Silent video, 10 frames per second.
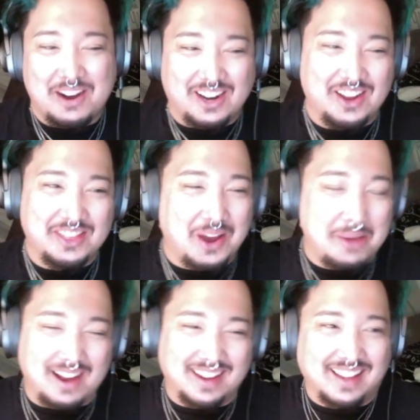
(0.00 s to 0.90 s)
Kart though, I'm
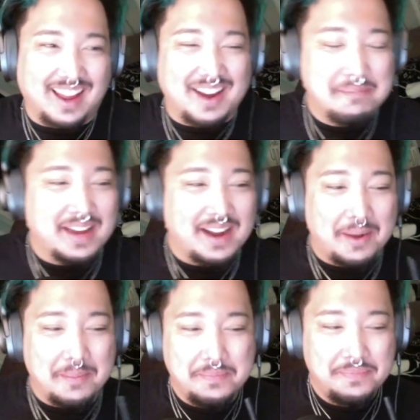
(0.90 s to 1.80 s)
not gonna lie. But